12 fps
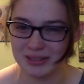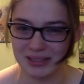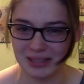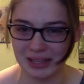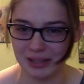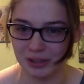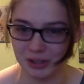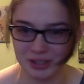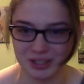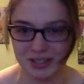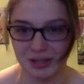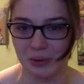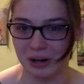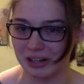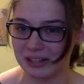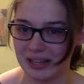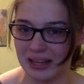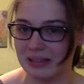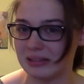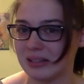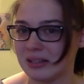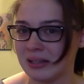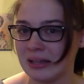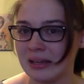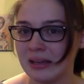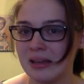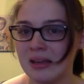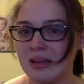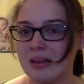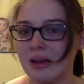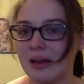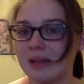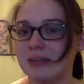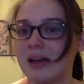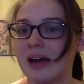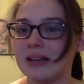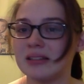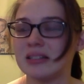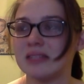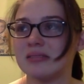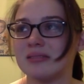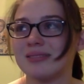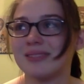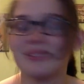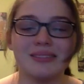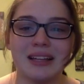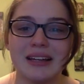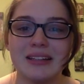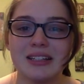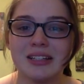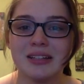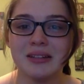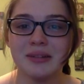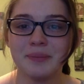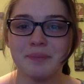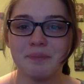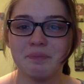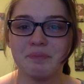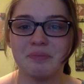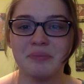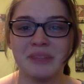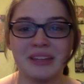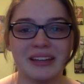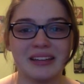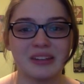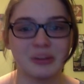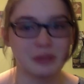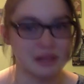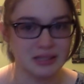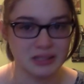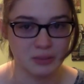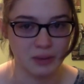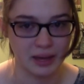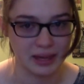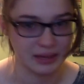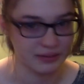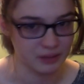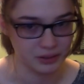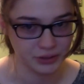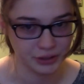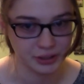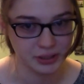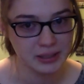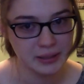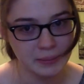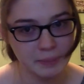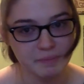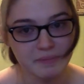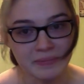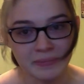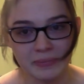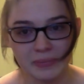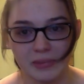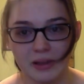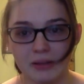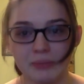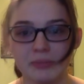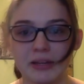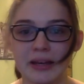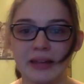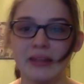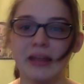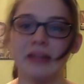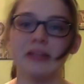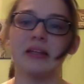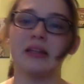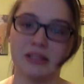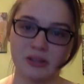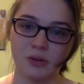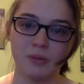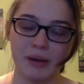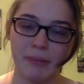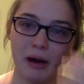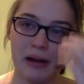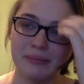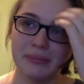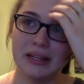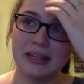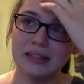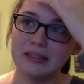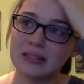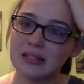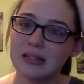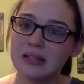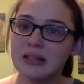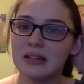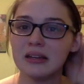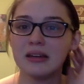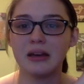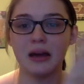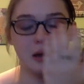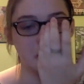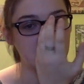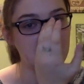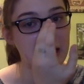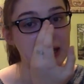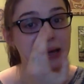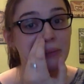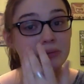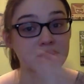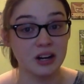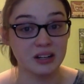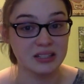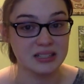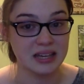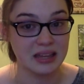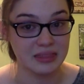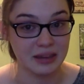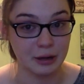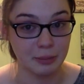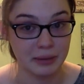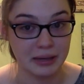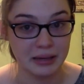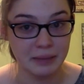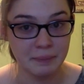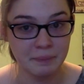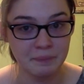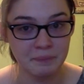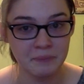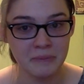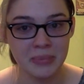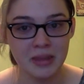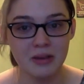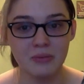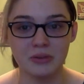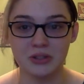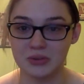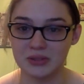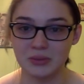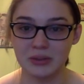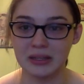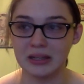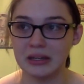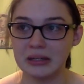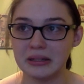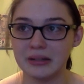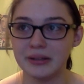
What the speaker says: he looked so hurt, and I didn't like being the reason why he felt hurt. And then he told my mom, and I started to get therapy, which was really good.